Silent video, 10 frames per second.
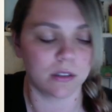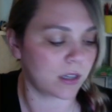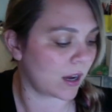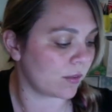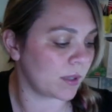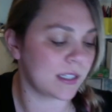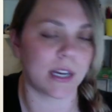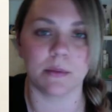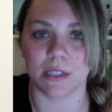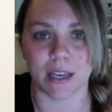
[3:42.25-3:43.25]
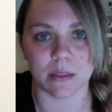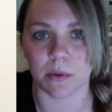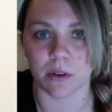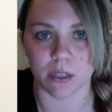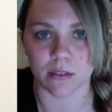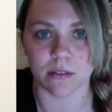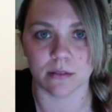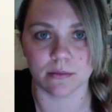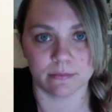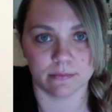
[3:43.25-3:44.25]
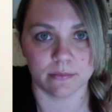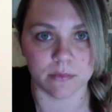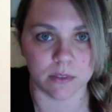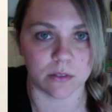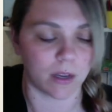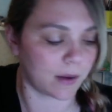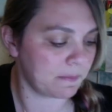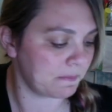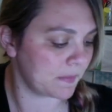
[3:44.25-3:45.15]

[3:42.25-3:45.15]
however many times the exponent is. Okay?